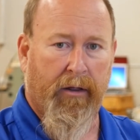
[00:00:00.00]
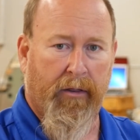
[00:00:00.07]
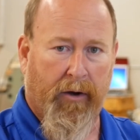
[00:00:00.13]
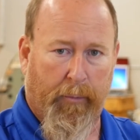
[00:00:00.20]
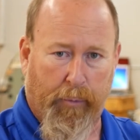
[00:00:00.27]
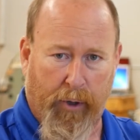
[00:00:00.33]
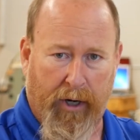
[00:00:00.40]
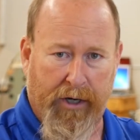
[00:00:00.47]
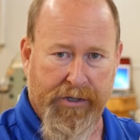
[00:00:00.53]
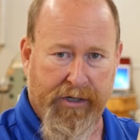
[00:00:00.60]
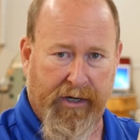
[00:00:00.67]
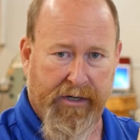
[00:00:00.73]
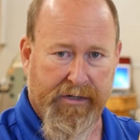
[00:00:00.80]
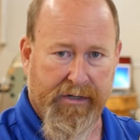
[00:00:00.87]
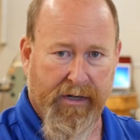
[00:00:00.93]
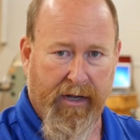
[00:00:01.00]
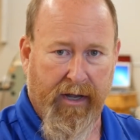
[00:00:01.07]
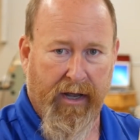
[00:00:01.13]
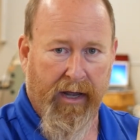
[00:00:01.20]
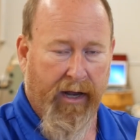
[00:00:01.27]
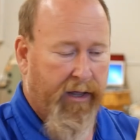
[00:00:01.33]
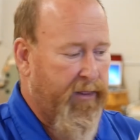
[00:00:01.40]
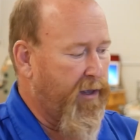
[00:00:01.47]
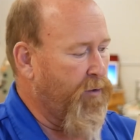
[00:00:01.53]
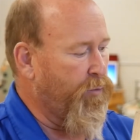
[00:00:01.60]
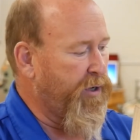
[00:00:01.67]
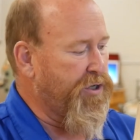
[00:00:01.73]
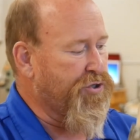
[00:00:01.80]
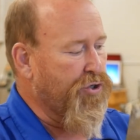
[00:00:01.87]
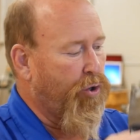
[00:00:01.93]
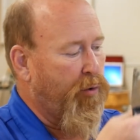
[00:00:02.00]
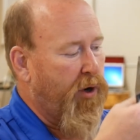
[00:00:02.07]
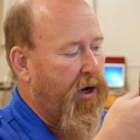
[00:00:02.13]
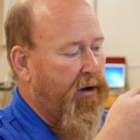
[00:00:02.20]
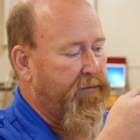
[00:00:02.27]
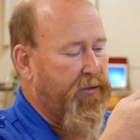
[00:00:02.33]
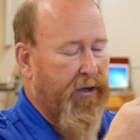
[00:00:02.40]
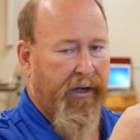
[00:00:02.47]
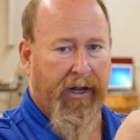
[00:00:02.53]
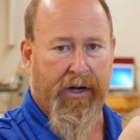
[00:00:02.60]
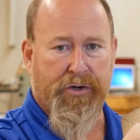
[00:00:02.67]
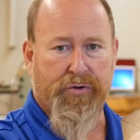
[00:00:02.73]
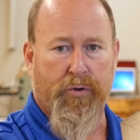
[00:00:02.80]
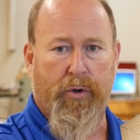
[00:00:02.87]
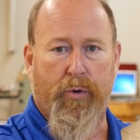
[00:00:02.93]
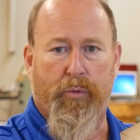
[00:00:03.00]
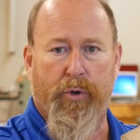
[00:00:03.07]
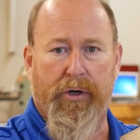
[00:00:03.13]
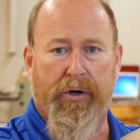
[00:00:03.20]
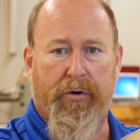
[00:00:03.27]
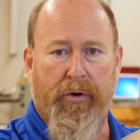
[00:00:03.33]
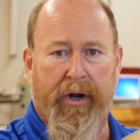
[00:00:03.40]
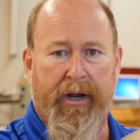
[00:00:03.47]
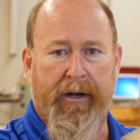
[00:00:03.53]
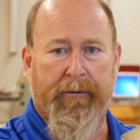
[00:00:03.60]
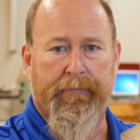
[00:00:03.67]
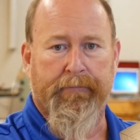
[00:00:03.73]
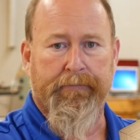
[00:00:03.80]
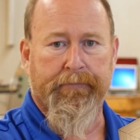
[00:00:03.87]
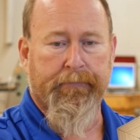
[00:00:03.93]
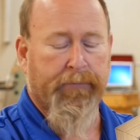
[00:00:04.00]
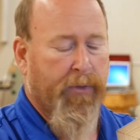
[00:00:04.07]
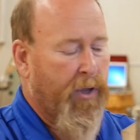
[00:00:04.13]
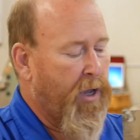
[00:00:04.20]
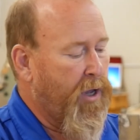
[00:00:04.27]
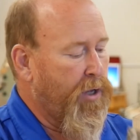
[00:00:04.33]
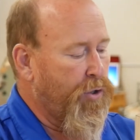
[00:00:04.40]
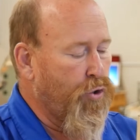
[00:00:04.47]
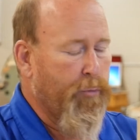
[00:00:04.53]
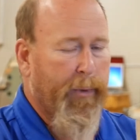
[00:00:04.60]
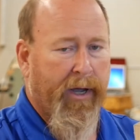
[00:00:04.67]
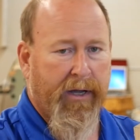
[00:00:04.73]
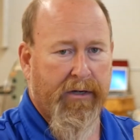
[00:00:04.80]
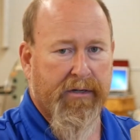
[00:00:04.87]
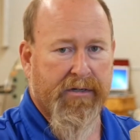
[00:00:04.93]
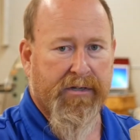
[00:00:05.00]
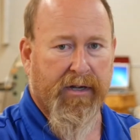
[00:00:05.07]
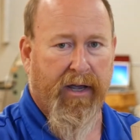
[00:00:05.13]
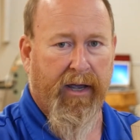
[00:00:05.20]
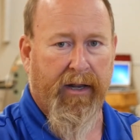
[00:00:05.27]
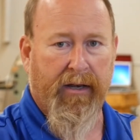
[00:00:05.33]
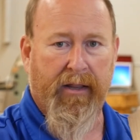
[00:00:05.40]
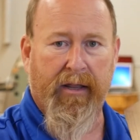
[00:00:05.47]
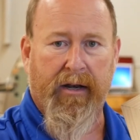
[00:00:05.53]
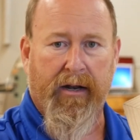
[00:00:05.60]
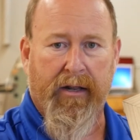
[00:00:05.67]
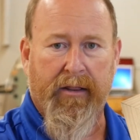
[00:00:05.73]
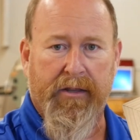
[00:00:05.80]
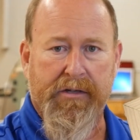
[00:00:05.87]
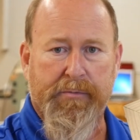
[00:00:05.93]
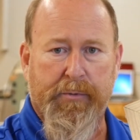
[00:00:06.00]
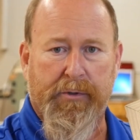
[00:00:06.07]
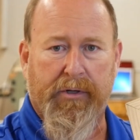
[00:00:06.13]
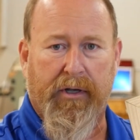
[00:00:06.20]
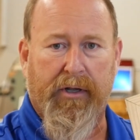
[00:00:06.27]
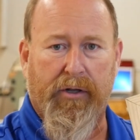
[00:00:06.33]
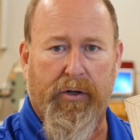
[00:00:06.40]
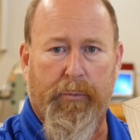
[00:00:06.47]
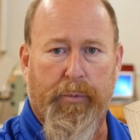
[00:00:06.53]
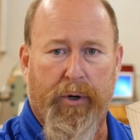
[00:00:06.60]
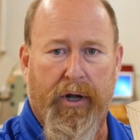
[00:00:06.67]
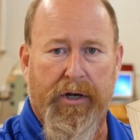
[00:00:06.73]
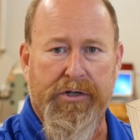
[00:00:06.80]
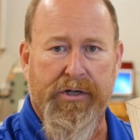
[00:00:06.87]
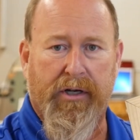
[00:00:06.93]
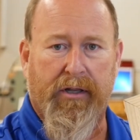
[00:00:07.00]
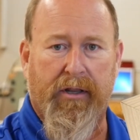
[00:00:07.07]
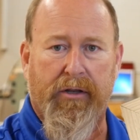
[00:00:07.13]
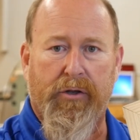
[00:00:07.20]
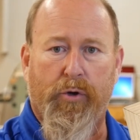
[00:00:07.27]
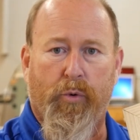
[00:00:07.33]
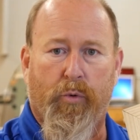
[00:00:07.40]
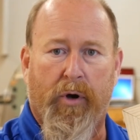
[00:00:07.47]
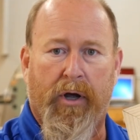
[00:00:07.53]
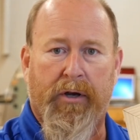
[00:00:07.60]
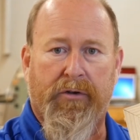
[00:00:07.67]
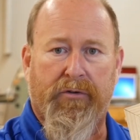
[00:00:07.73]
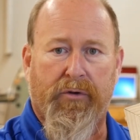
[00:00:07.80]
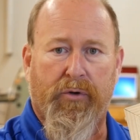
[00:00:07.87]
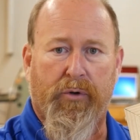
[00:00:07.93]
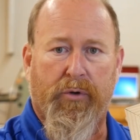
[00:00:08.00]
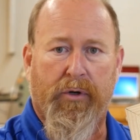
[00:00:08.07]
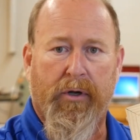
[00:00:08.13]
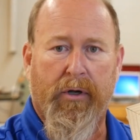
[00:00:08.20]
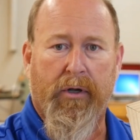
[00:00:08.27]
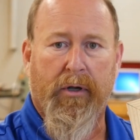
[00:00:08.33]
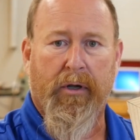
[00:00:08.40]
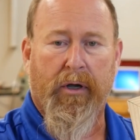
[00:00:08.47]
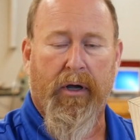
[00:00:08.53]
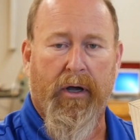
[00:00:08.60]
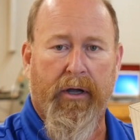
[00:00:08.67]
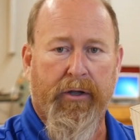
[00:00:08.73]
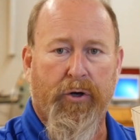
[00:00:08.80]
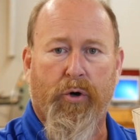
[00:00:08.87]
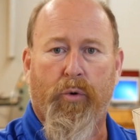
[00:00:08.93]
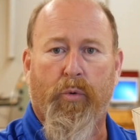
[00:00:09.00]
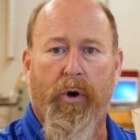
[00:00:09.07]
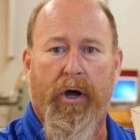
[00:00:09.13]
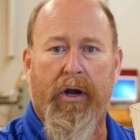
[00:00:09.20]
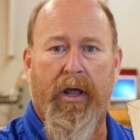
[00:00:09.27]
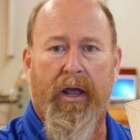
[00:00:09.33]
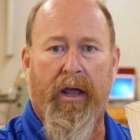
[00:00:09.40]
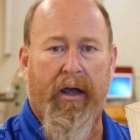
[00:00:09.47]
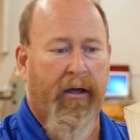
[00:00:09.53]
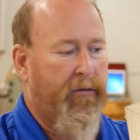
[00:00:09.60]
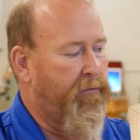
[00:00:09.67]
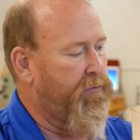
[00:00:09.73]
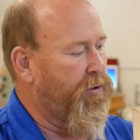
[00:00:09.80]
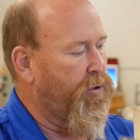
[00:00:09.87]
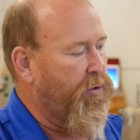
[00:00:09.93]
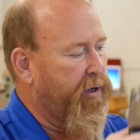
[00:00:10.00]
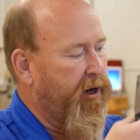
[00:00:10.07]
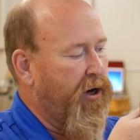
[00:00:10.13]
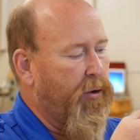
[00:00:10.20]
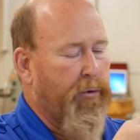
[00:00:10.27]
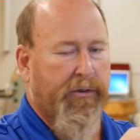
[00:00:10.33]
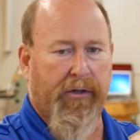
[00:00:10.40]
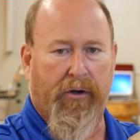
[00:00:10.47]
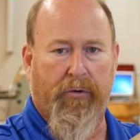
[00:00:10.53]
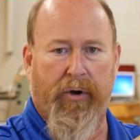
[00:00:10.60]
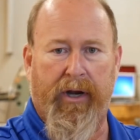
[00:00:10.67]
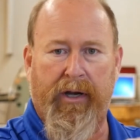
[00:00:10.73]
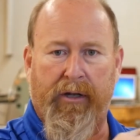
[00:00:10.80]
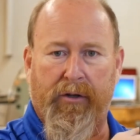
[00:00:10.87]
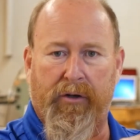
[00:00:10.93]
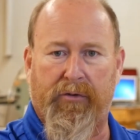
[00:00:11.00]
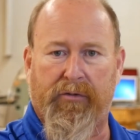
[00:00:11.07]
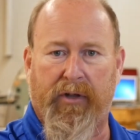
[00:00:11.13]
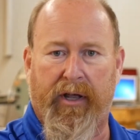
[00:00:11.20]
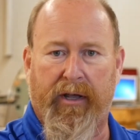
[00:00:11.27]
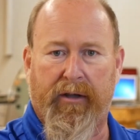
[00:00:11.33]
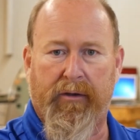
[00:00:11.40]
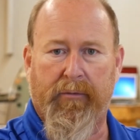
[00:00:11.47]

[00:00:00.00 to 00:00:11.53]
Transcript: our projects, and then we show off the natural wood grain. You might decide that on this particular project that you want to, you don't care what the grain looks like.